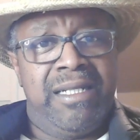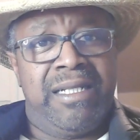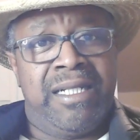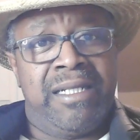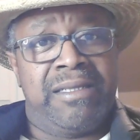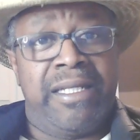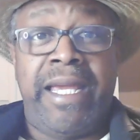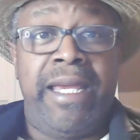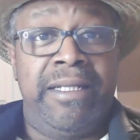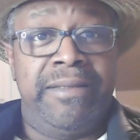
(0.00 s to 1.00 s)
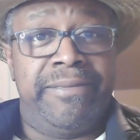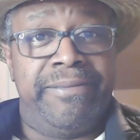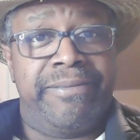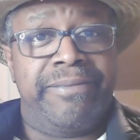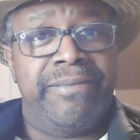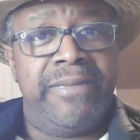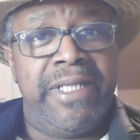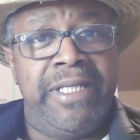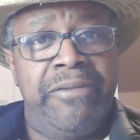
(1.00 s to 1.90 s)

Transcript: to gain the